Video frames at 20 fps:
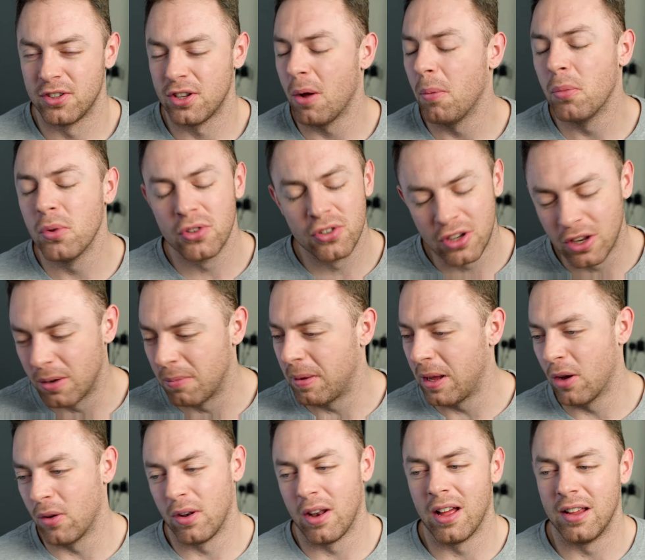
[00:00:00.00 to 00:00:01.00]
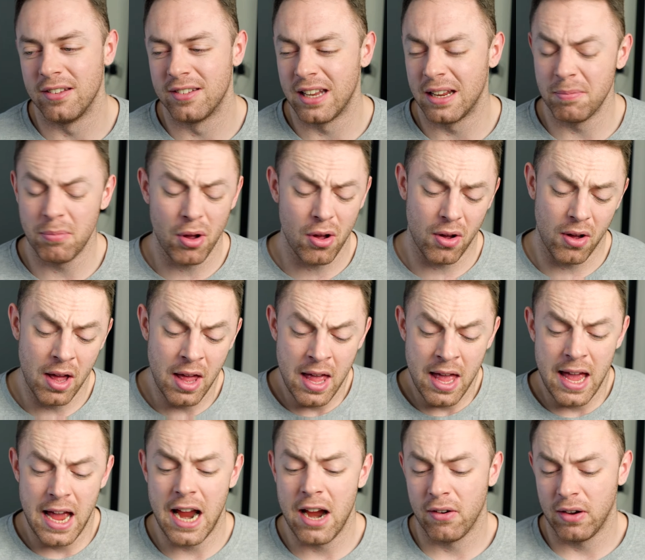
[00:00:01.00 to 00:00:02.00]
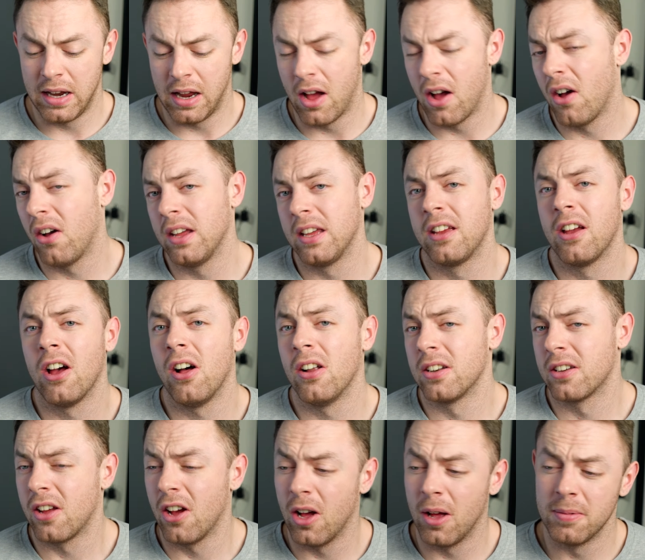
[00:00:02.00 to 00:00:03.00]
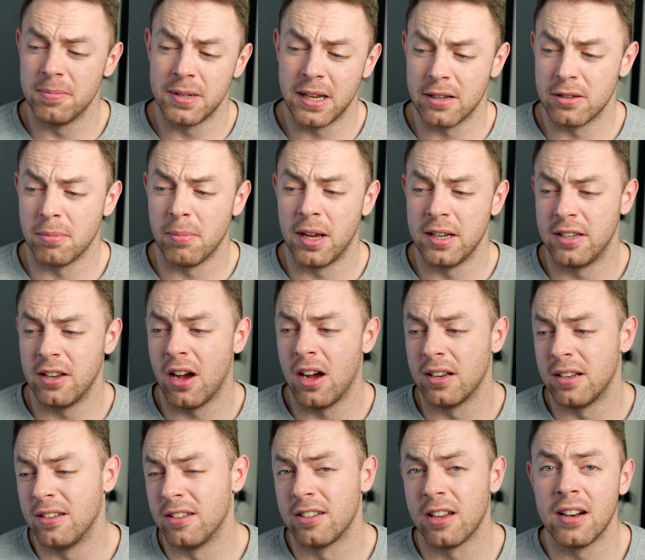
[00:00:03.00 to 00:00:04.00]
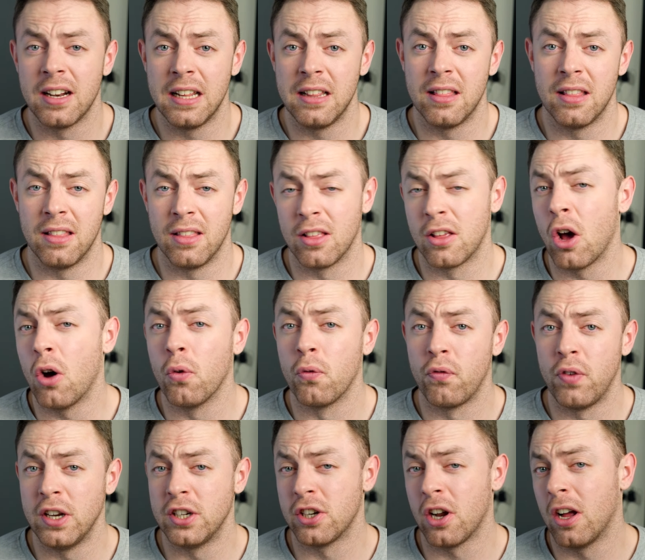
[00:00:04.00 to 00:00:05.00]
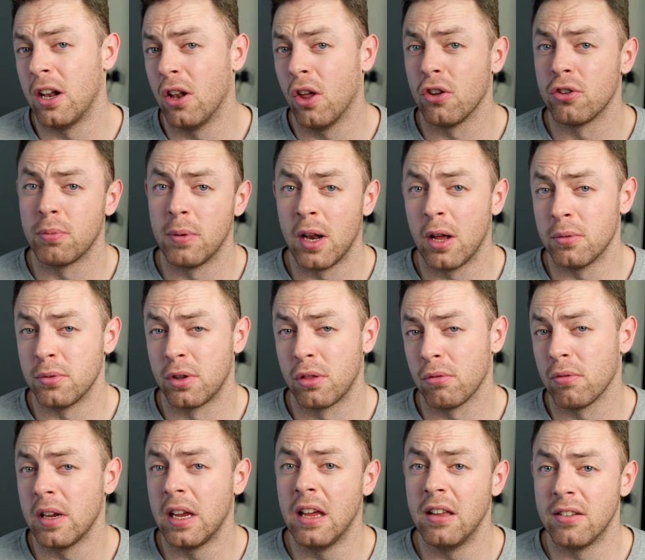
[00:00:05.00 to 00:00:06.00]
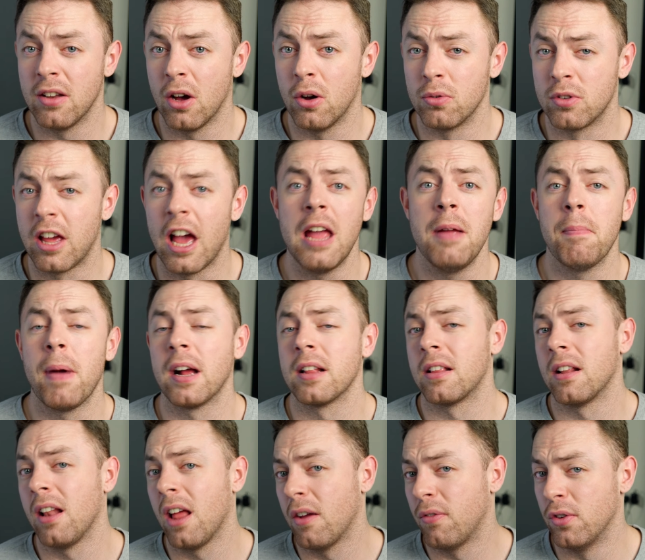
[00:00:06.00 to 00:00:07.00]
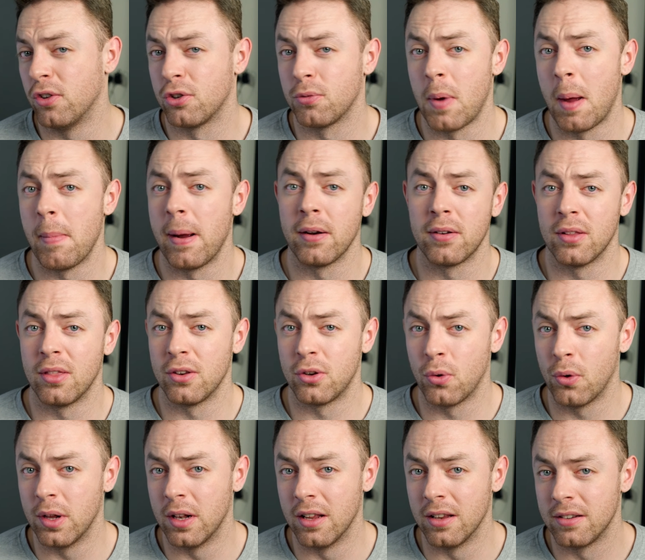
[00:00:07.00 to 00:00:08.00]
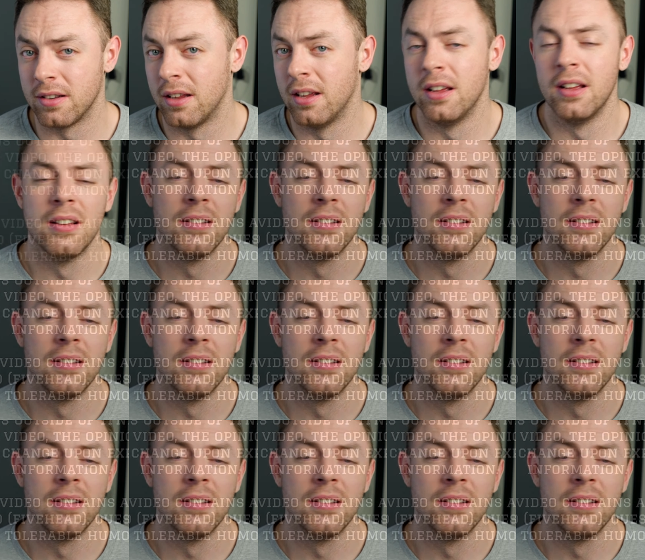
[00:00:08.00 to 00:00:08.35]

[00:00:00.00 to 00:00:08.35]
someone's going to be online saying, "Oh, Harry, I cut carbs out of my diet and suddenly the goldfish I lost when I was 3 years old came back to life and swam out of the toilet."